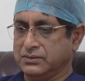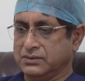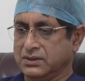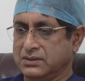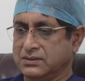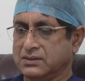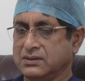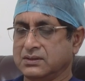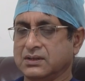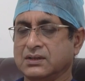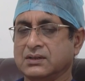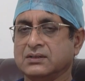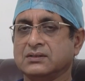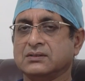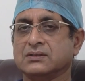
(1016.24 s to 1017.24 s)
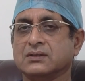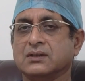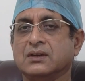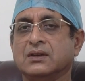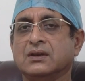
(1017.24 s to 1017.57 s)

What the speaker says: to sensitize